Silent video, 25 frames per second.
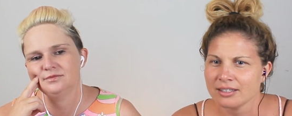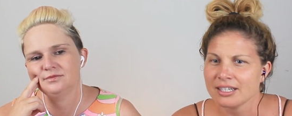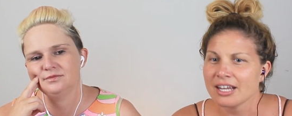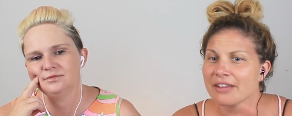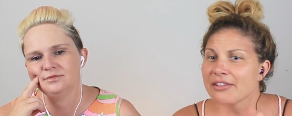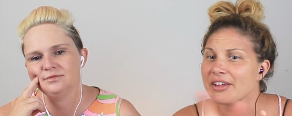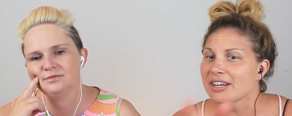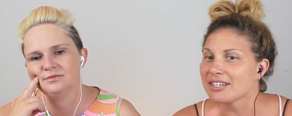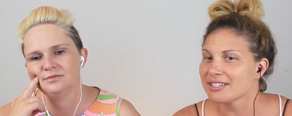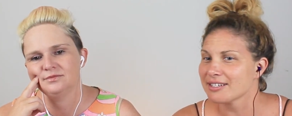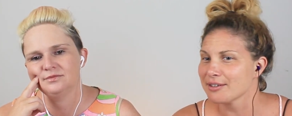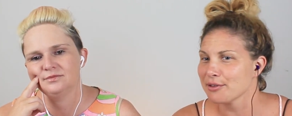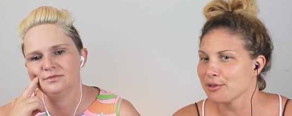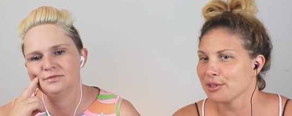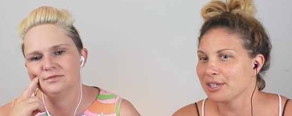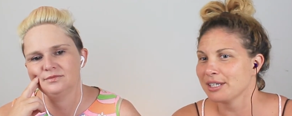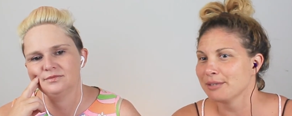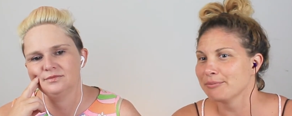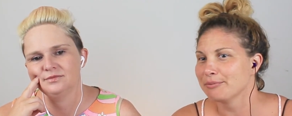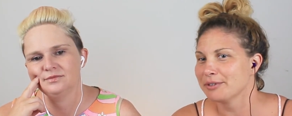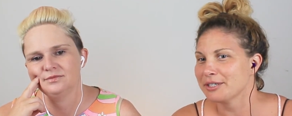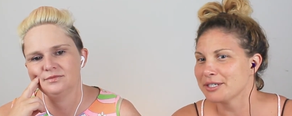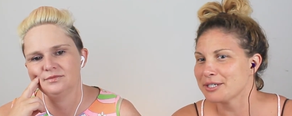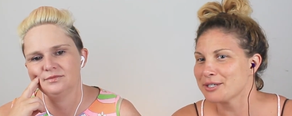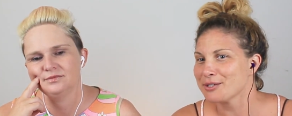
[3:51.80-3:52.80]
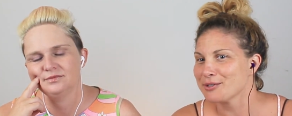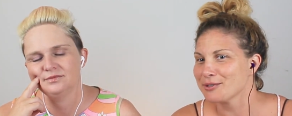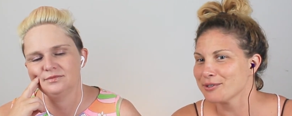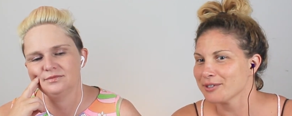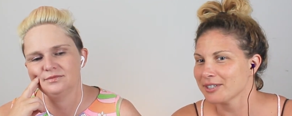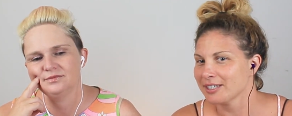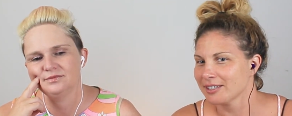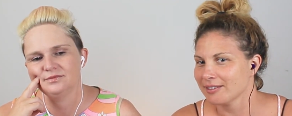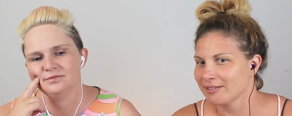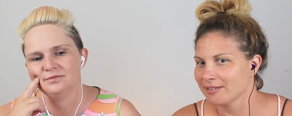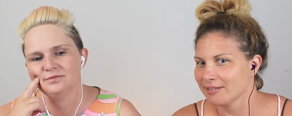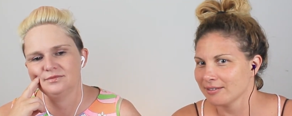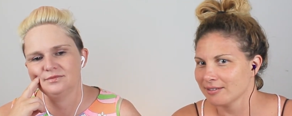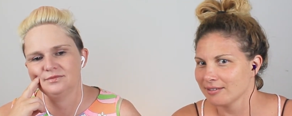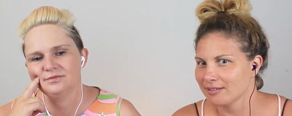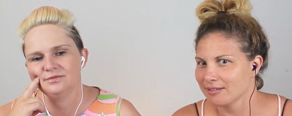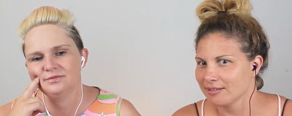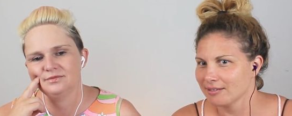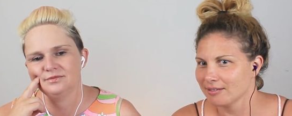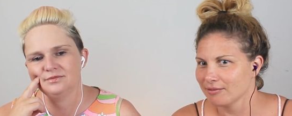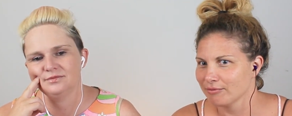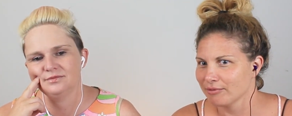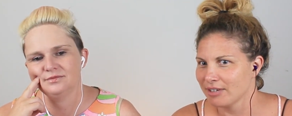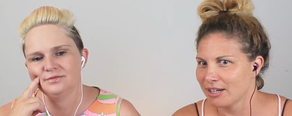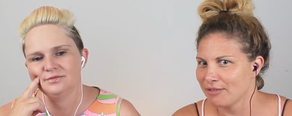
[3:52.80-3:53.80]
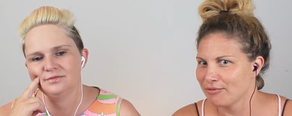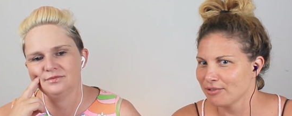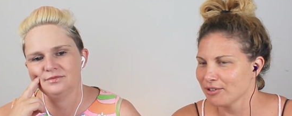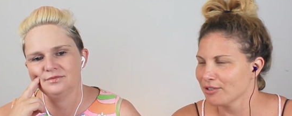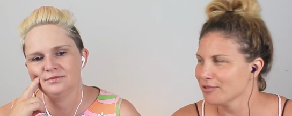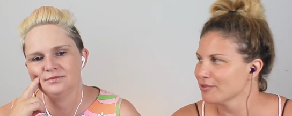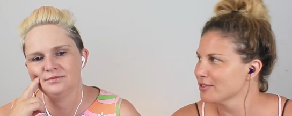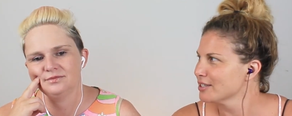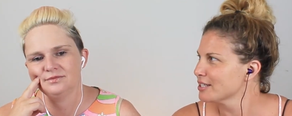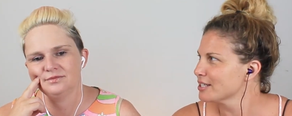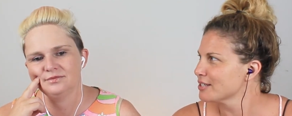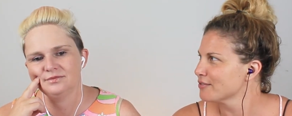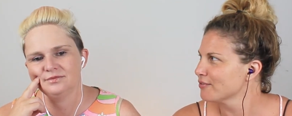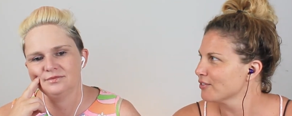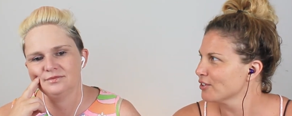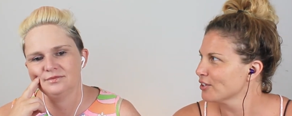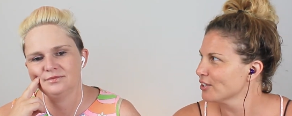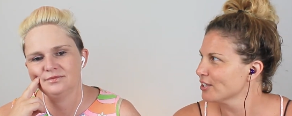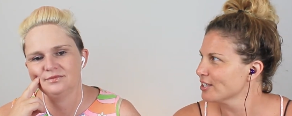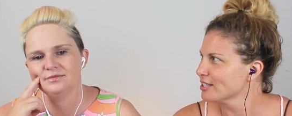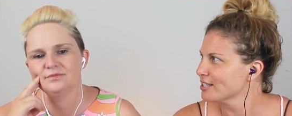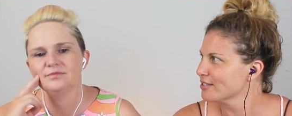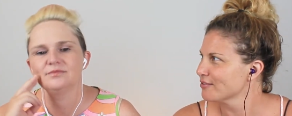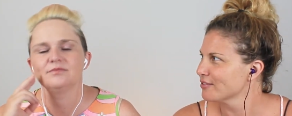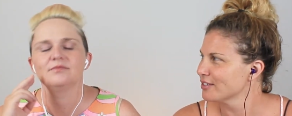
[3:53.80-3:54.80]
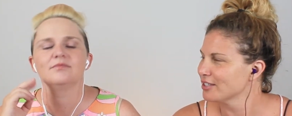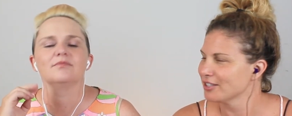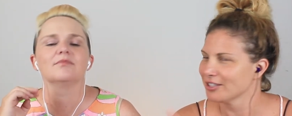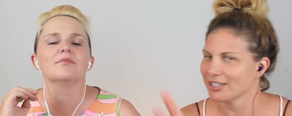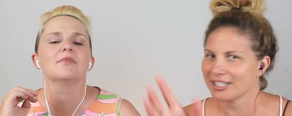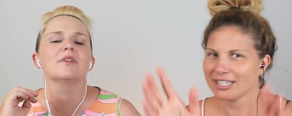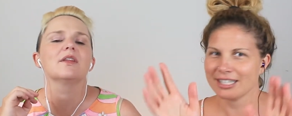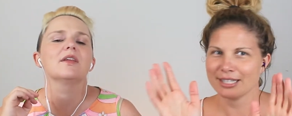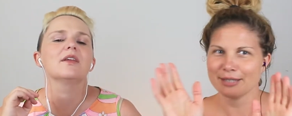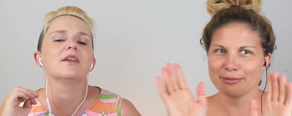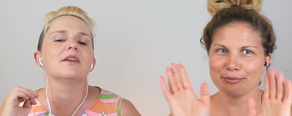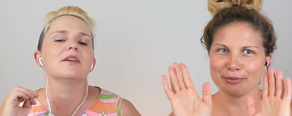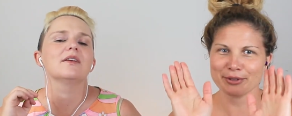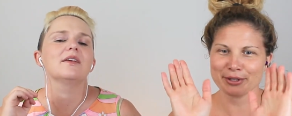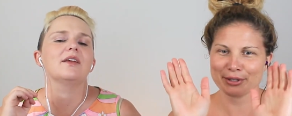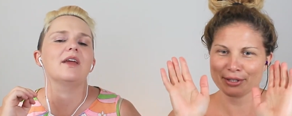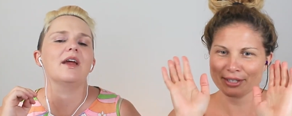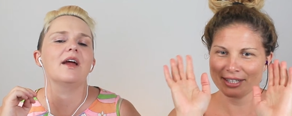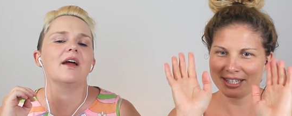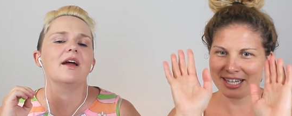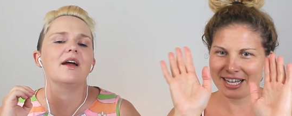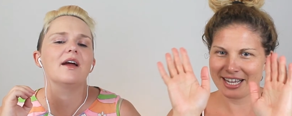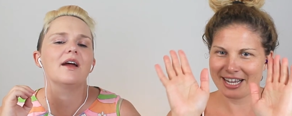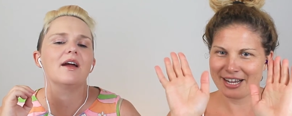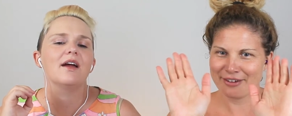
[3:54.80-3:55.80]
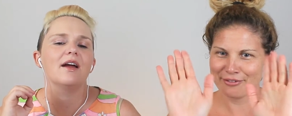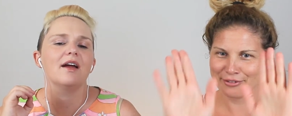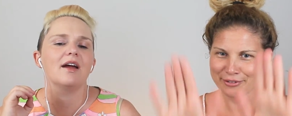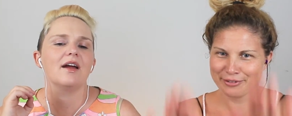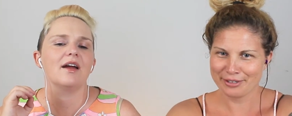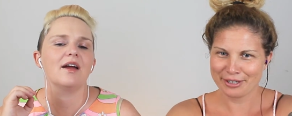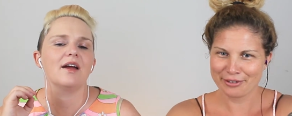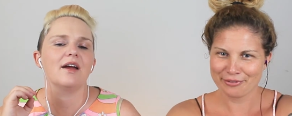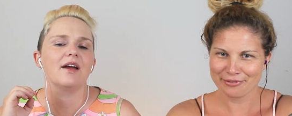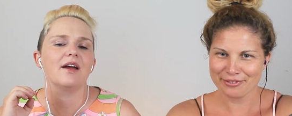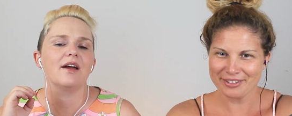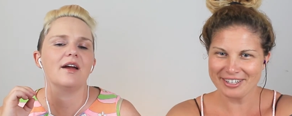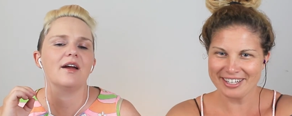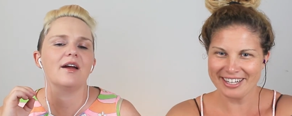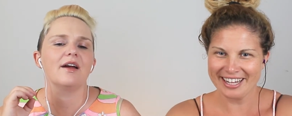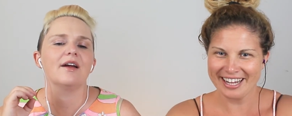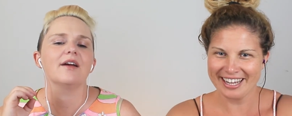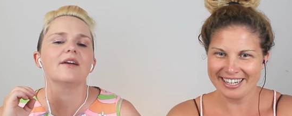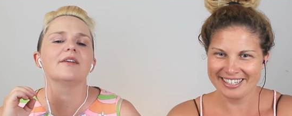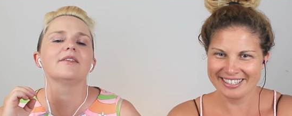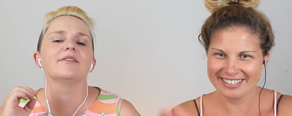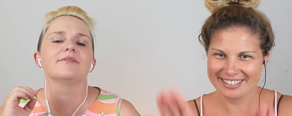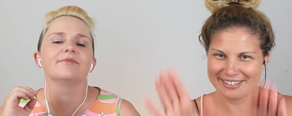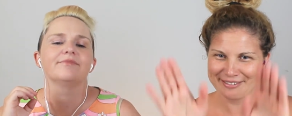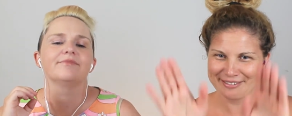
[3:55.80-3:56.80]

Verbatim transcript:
Speaker 1: Now that's a theme we saw in Red Velvet's yeah. first video clip with yeah. the like everyone